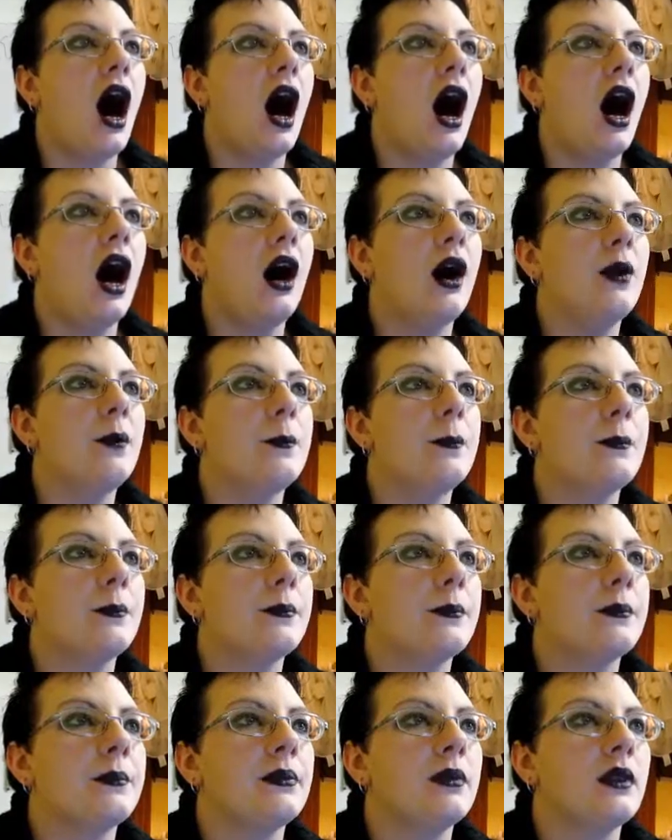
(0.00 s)

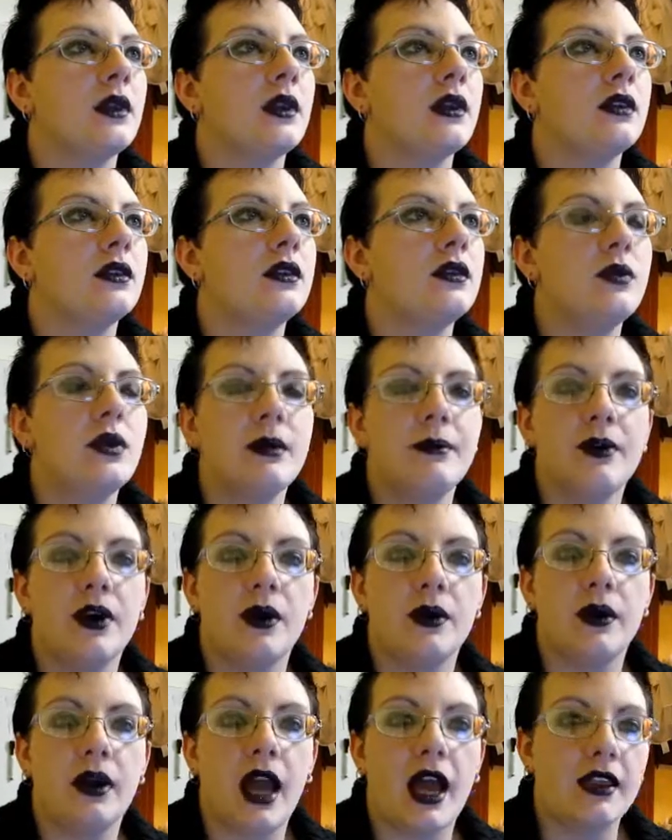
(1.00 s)
The door
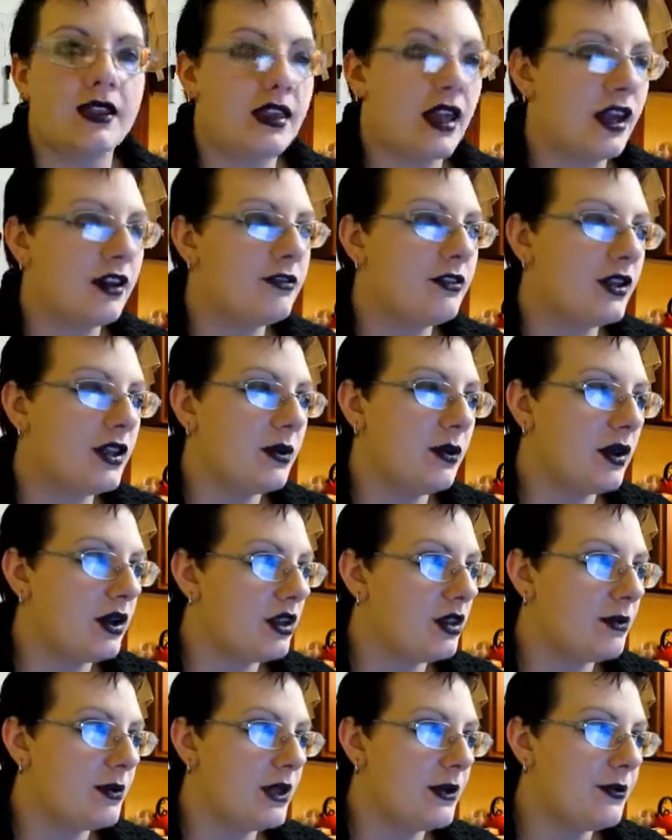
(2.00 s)
broke, and thankfully one of
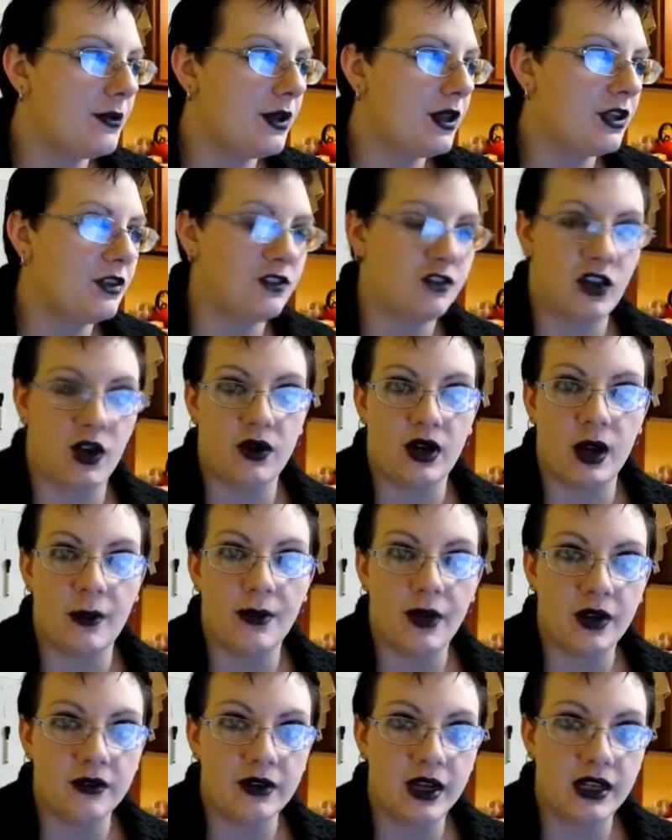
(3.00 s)
the people had showed up
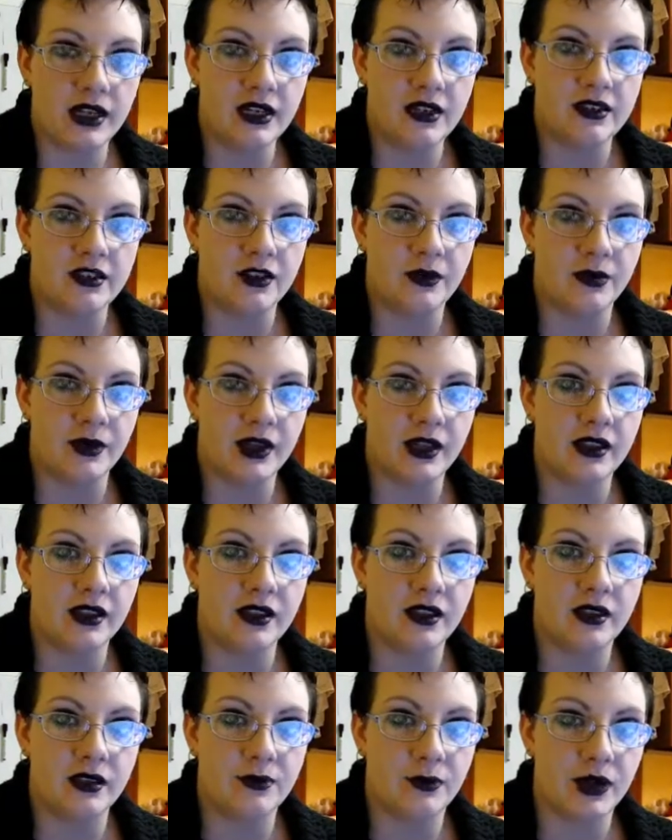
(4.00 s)
already to
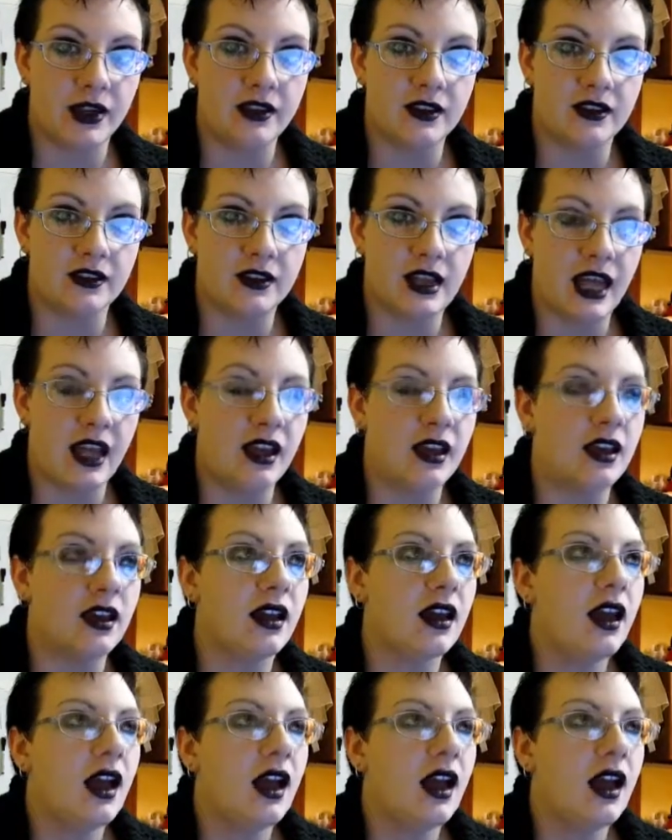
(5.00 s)
bring the steak.